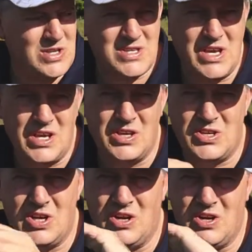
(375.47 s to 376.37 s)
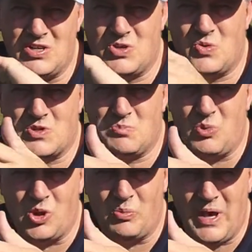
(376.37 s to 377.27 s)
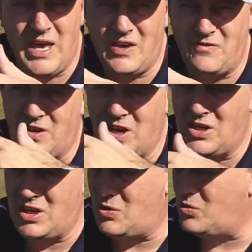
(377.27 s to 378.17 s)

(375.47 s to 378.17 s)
so you can turn it into a smaller pack if you don't need all